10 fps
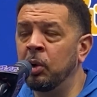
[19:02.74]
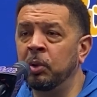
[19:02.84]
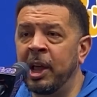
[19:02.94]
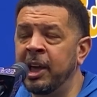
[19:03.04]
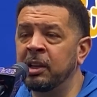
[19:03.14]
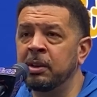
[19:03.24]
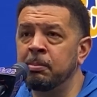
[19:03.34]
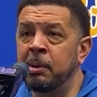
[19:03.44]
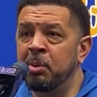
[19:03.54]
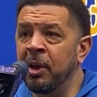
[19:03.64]
like
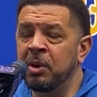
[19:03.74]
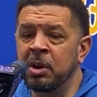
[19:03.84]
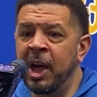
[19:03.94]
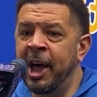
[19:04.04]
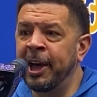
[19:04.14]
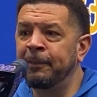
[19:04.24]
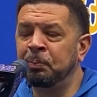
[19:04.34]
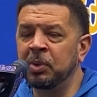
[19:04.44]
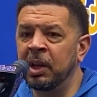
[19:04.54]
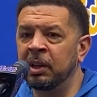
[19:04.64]
my brother and I,
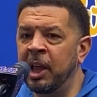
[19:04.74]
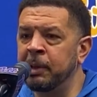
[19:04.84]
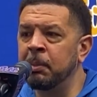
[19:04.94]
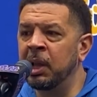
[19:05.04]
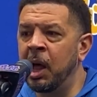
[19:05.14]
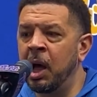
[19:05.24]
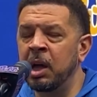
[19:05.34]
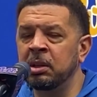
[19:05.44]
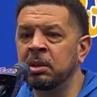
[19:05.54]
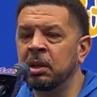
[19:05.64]
and like
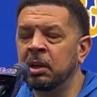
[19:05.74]
Milan,